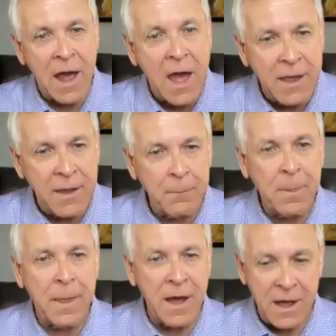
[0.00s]
I
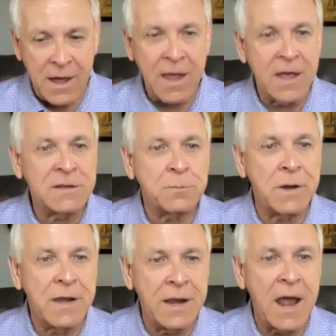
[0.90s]
am I as
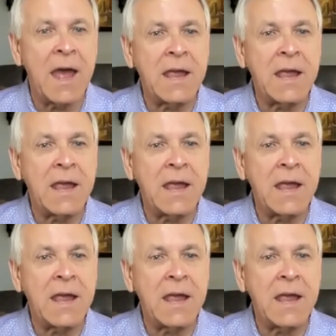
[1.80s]
Brendan.